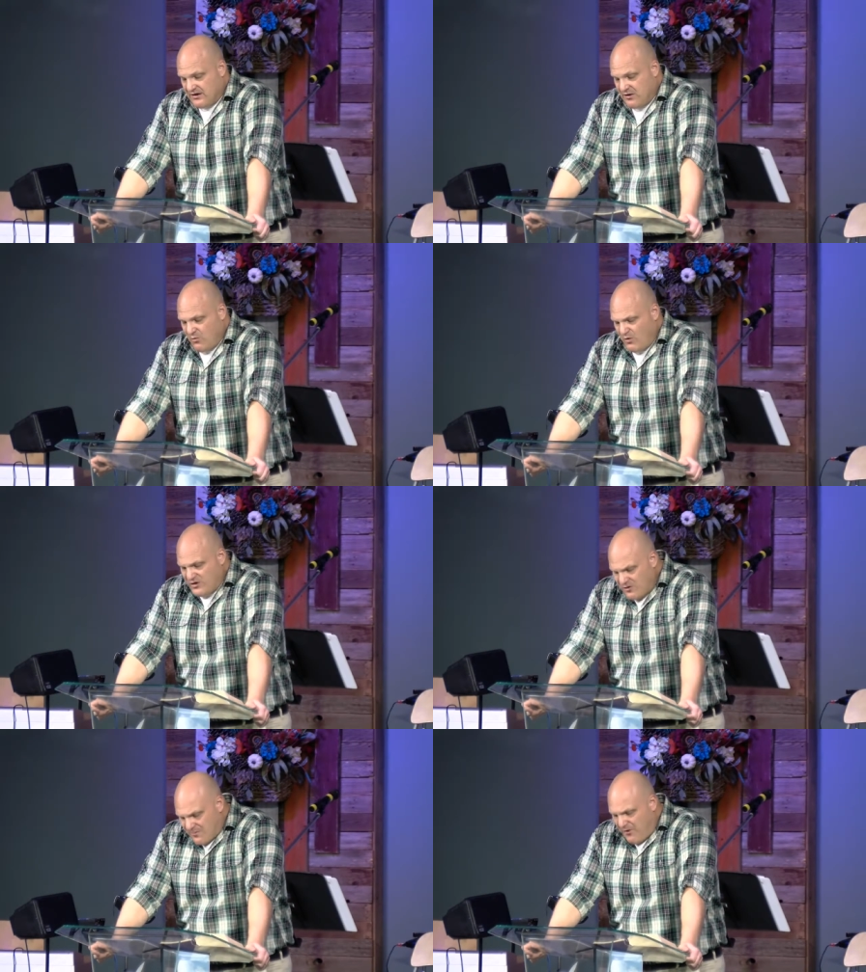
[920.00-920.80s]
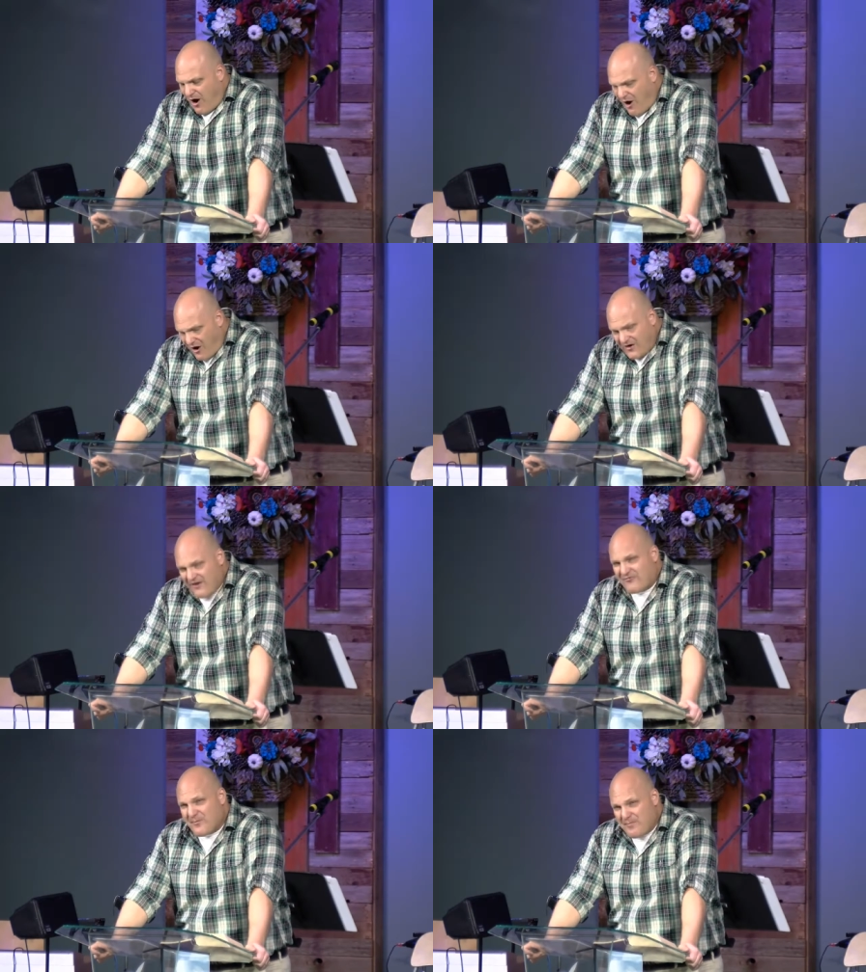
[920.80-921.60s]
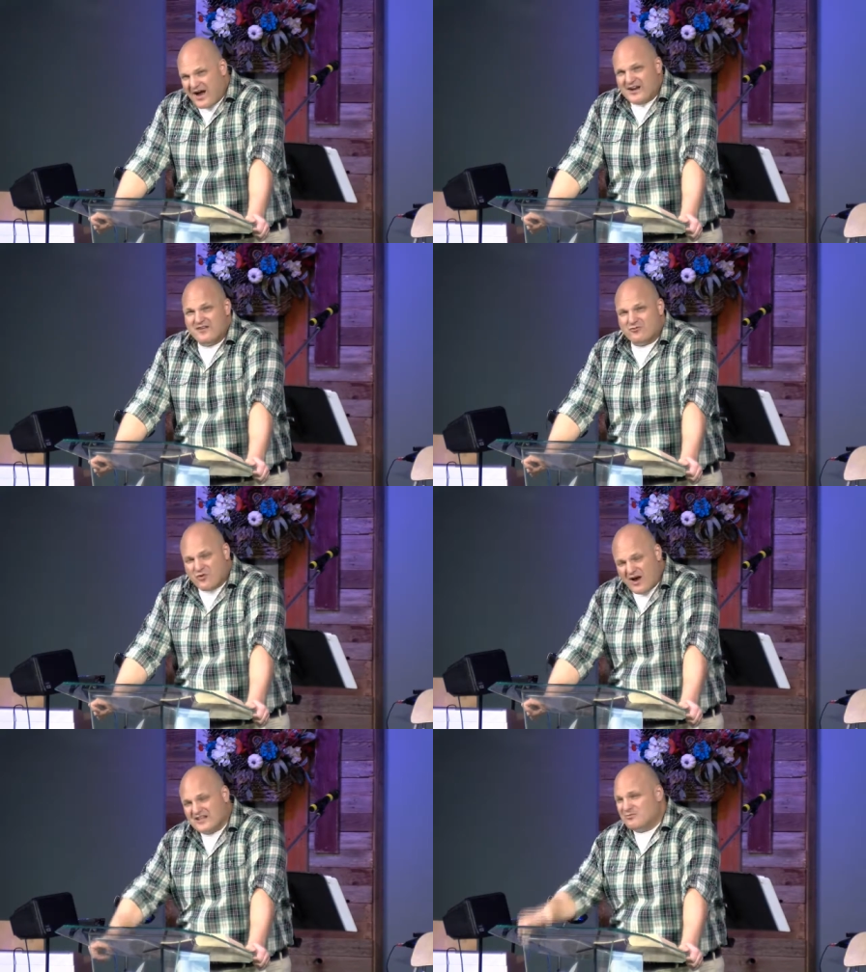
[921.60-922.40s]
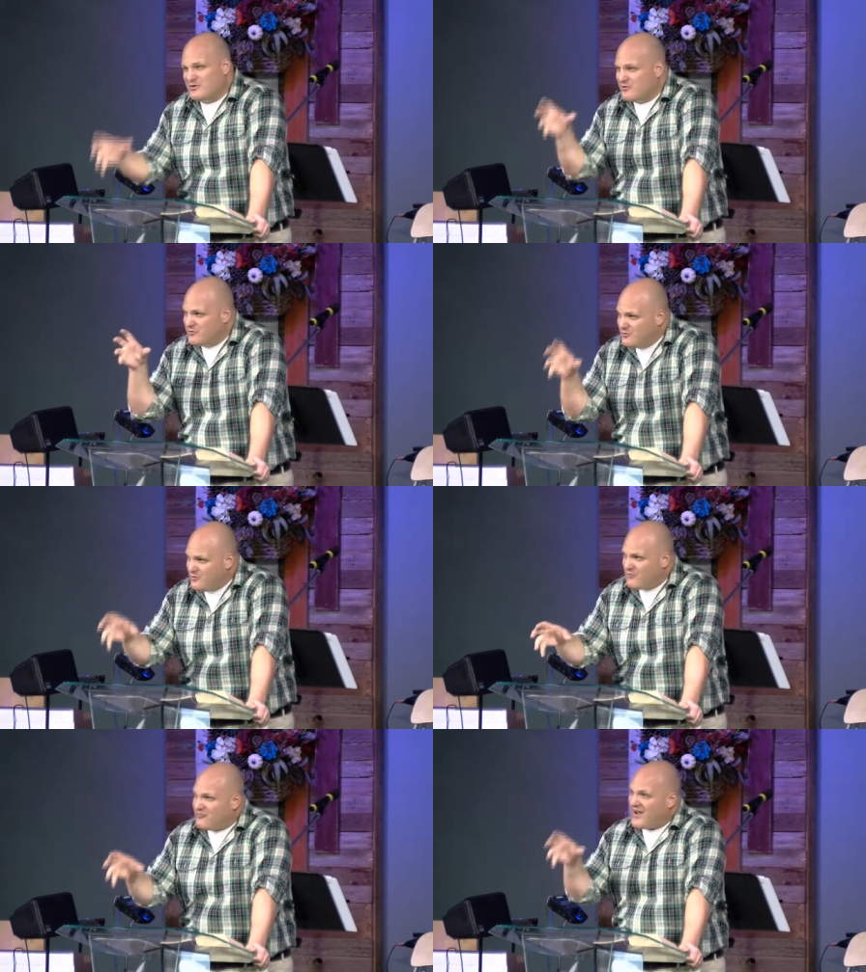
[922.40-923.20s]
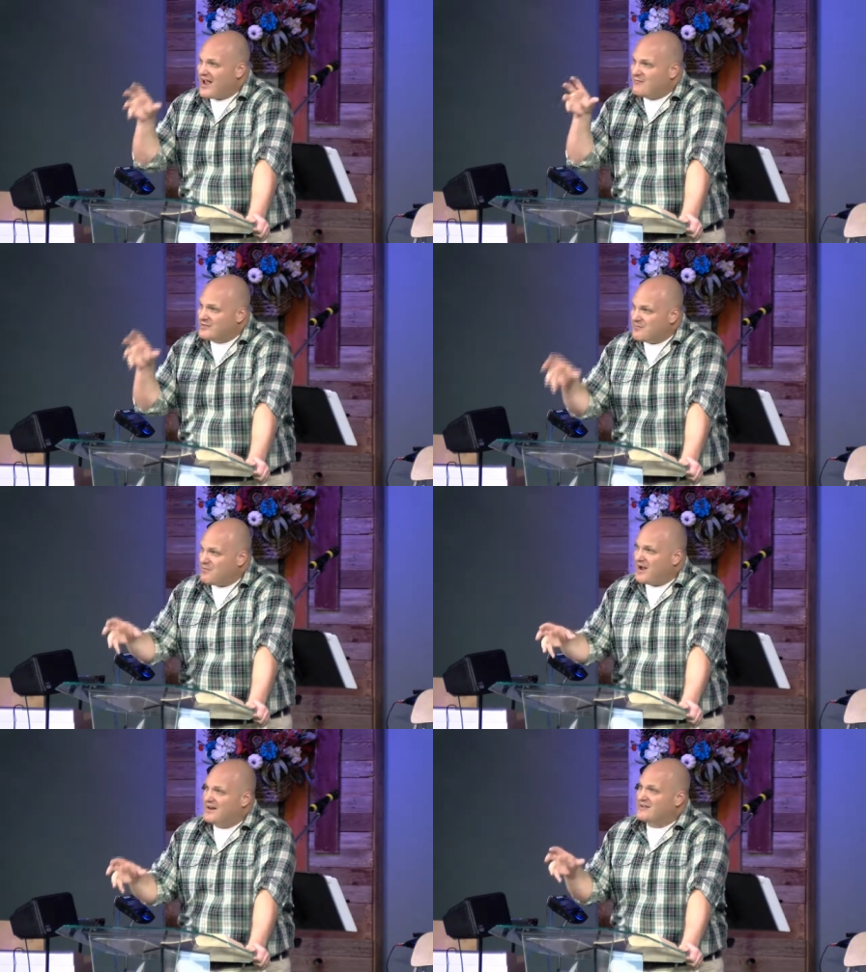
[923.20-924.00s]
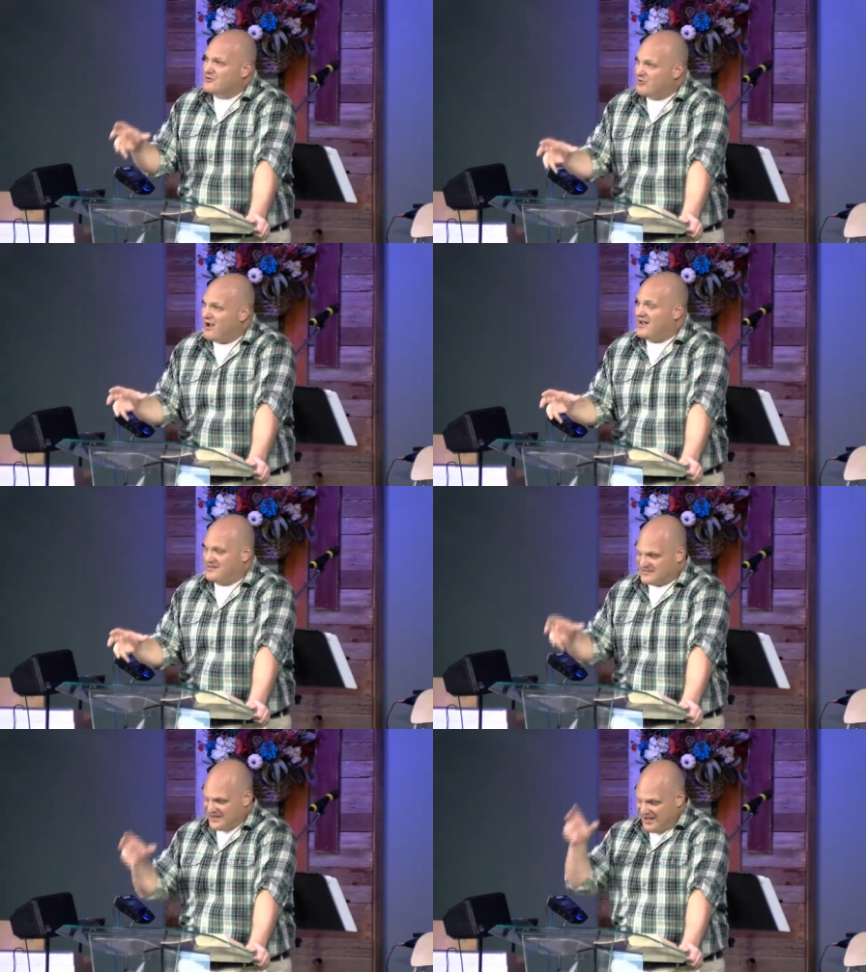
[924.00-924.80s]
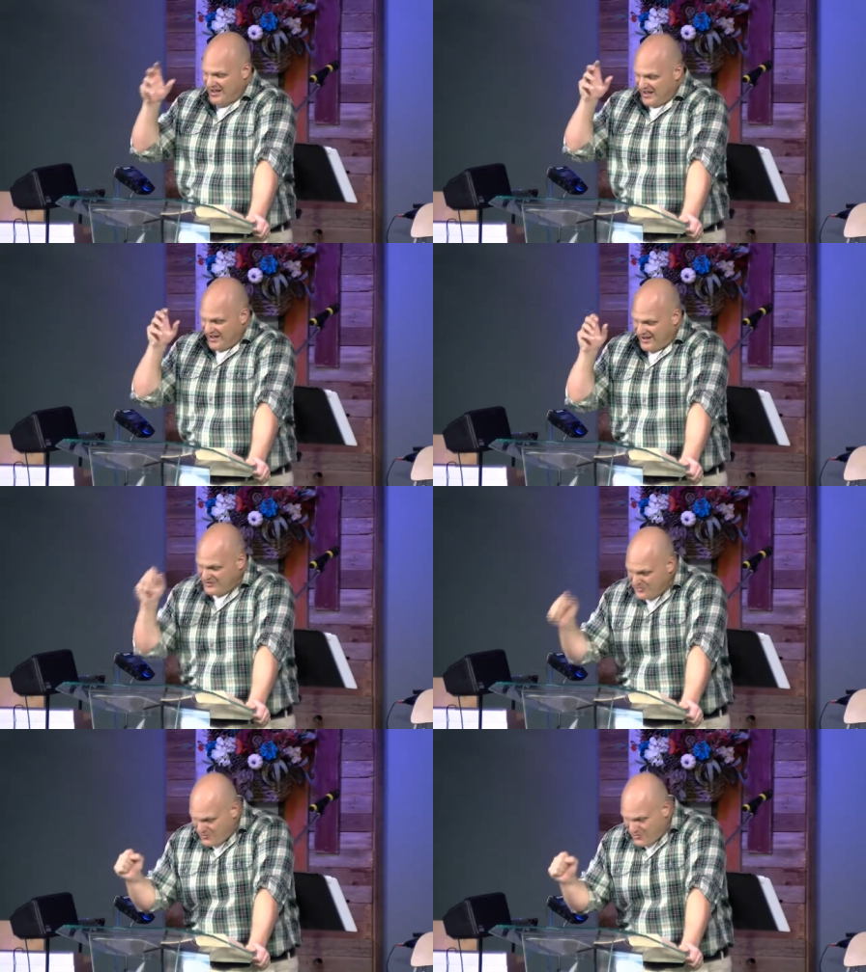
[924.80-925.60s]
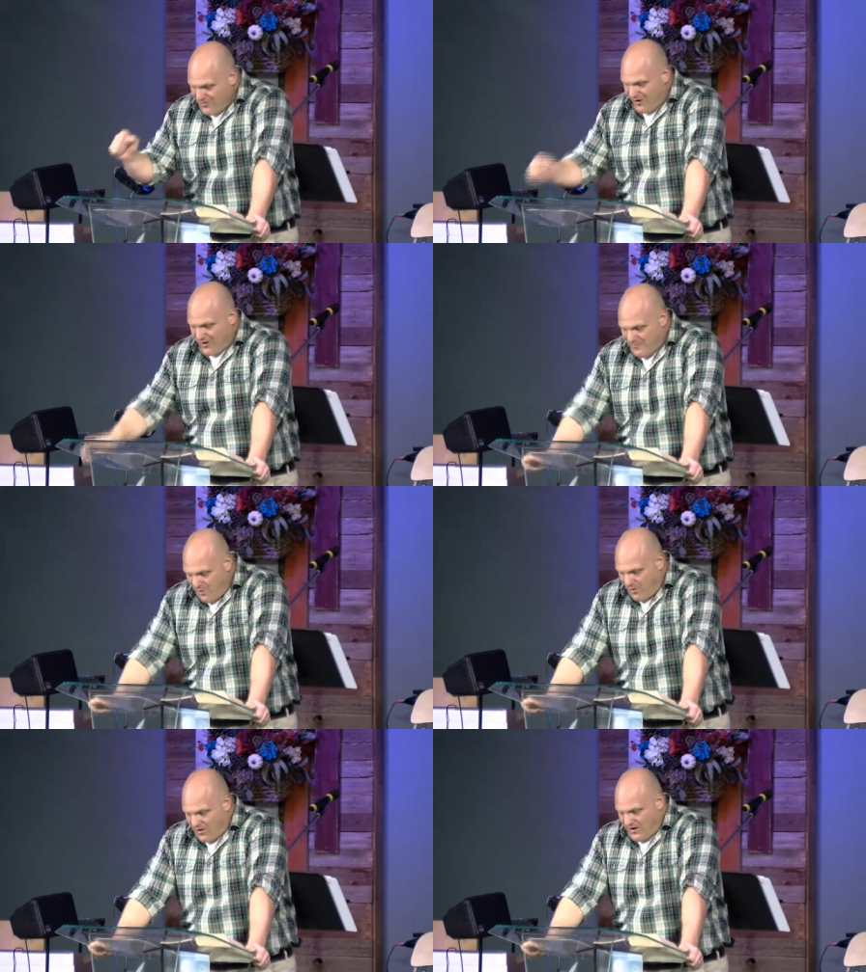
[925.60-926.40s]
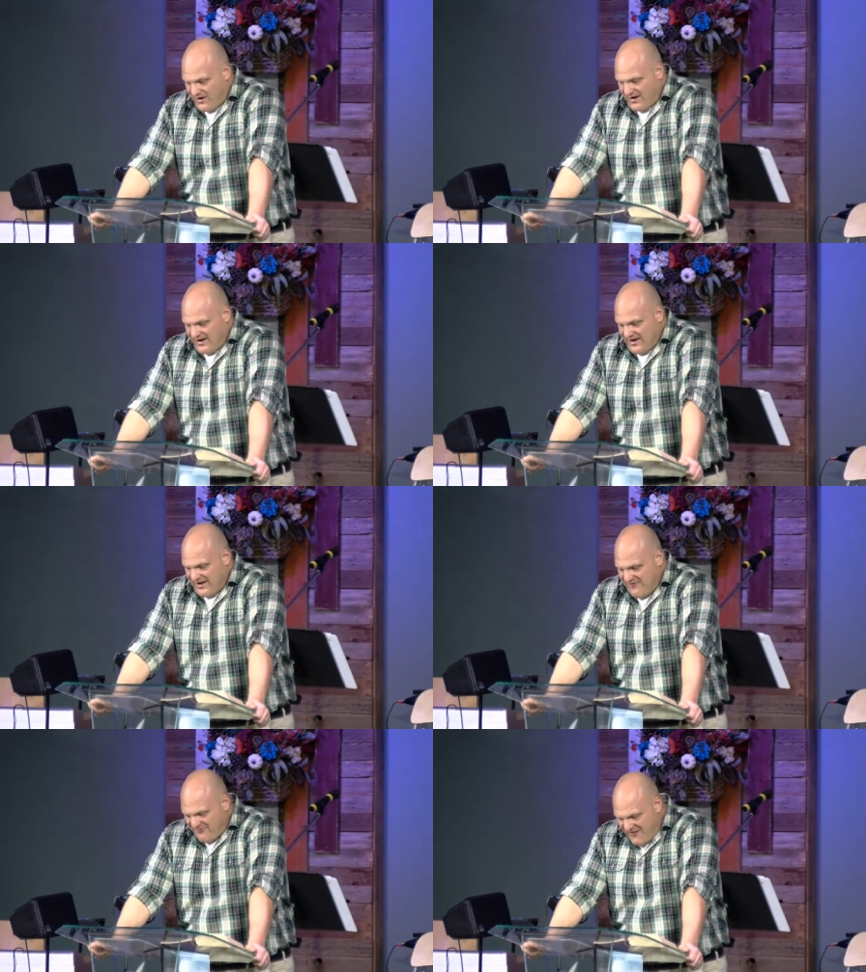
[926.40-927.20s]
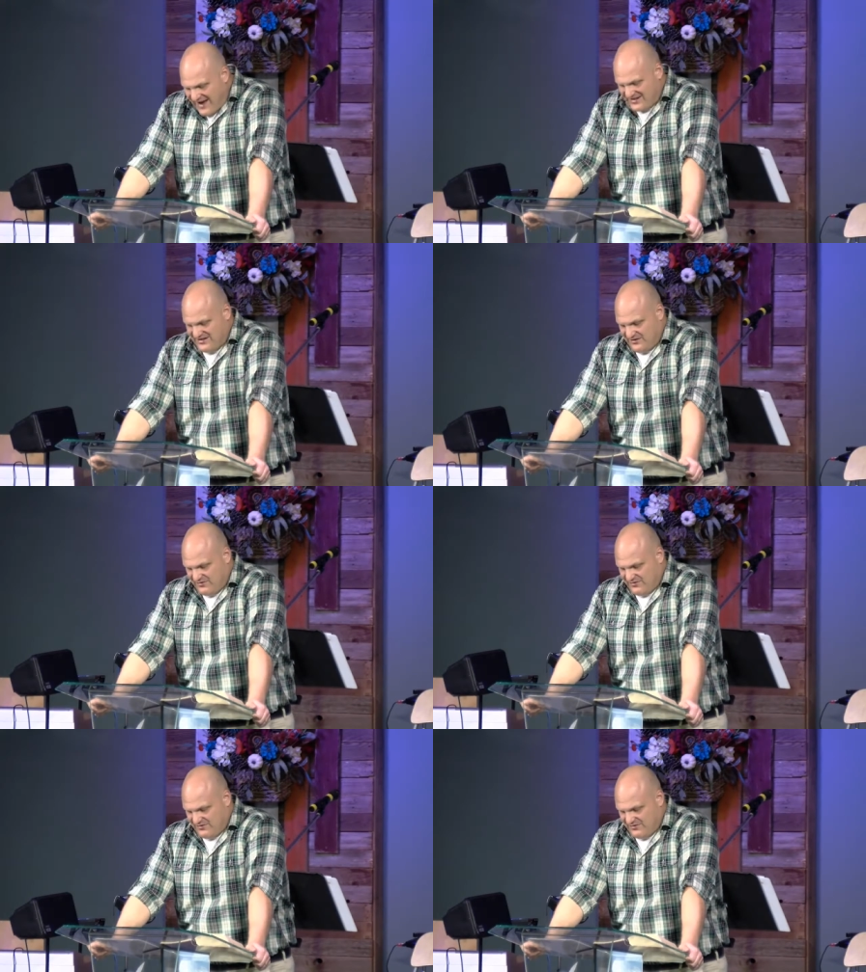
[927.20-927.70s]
When you're a part of the body of Christ, when you're unified with the body of Christ, you are more effective.